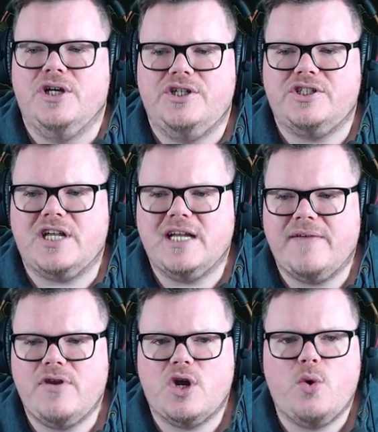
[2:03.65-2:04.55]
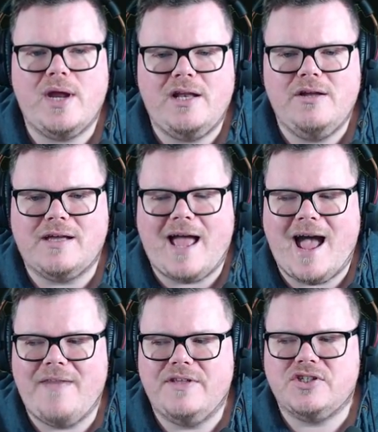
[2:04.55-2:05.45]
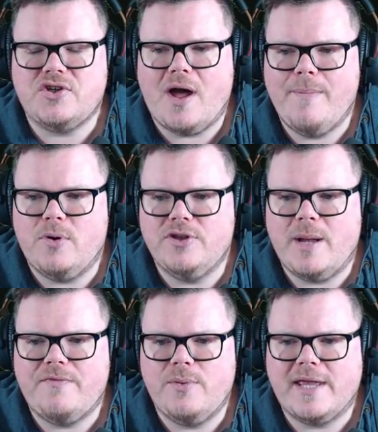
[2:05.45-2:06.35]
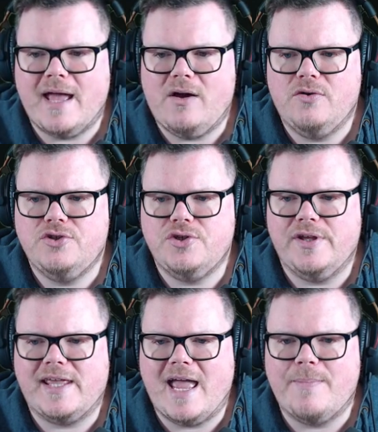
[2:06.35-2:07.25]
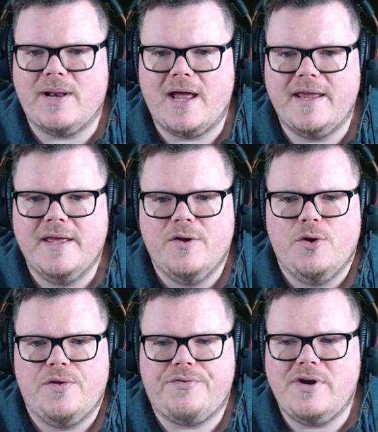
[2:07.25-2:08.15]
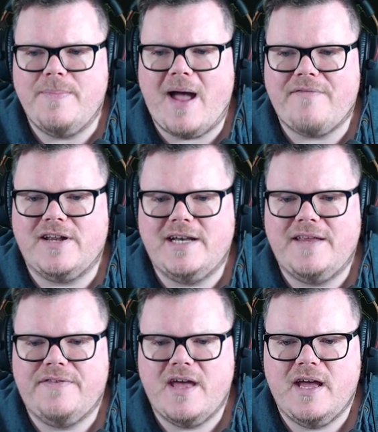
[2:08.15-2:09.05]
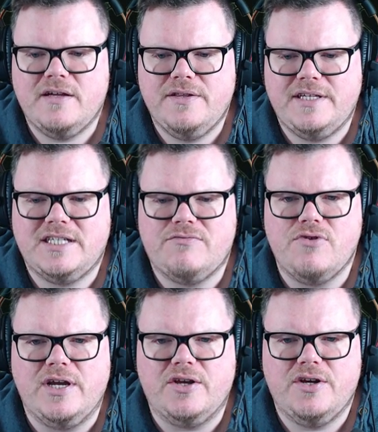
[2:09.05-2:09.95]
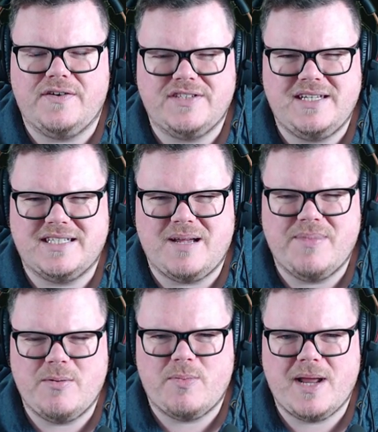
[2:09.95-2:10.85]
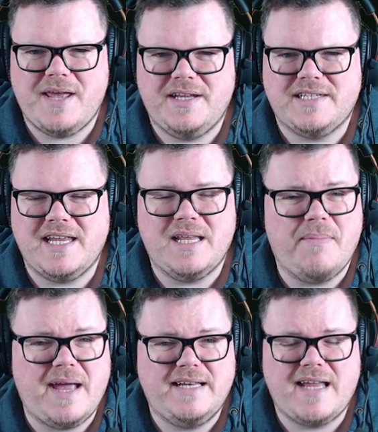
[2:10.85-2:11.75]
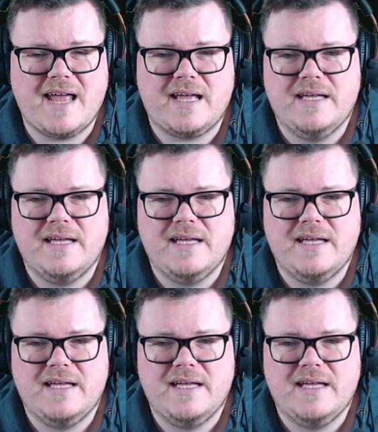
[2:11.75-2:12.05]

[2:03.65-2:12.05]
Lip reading: Just going to give you a quick look at the sideboard now before we get on to the gameplay. 3 baffling end there. This is really good. I've seen some people playing this in the main deck.